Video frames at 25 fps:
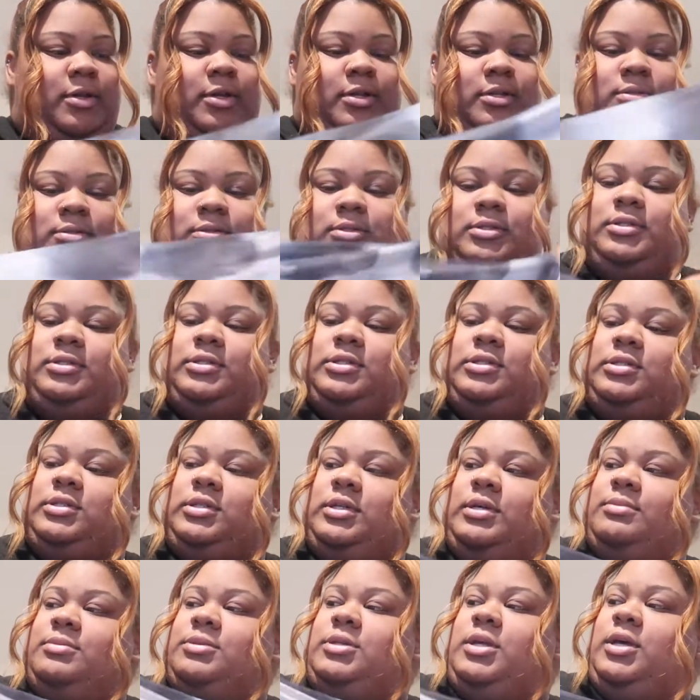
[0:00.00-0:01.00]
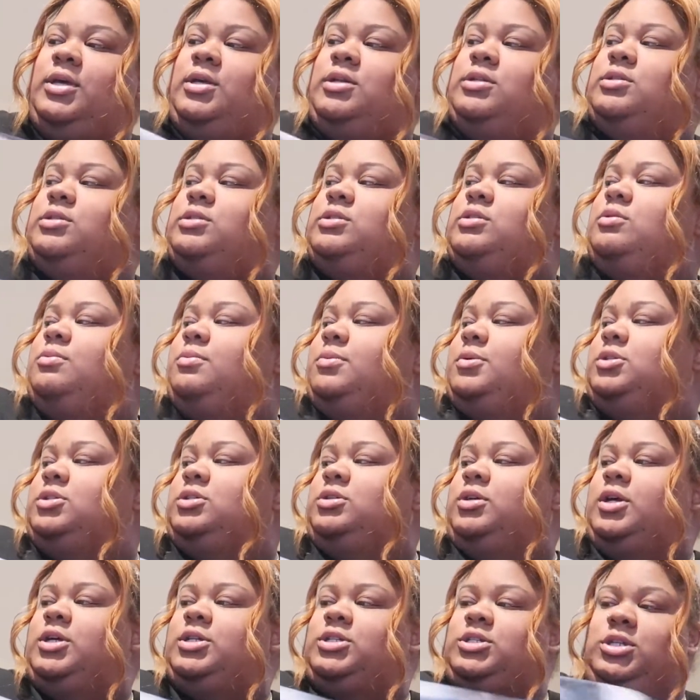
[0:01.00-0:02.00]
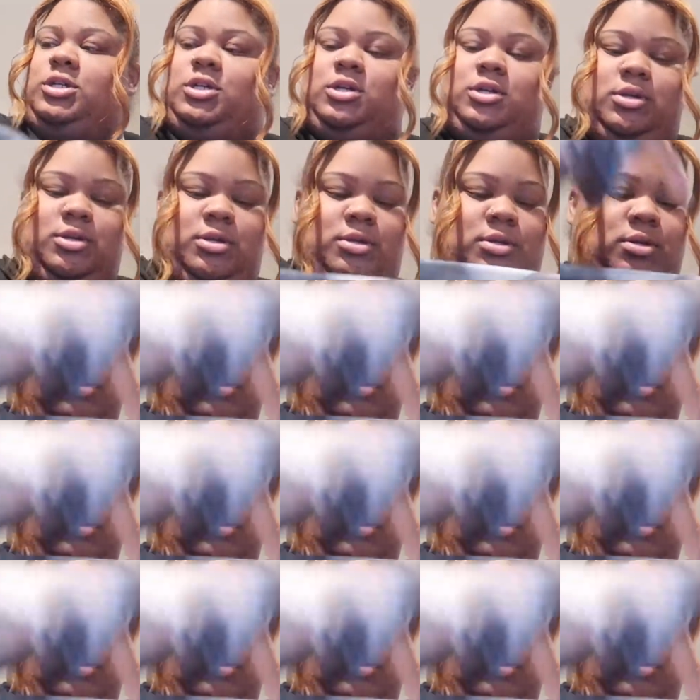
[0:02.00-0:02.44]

It seems like it's super stretchy.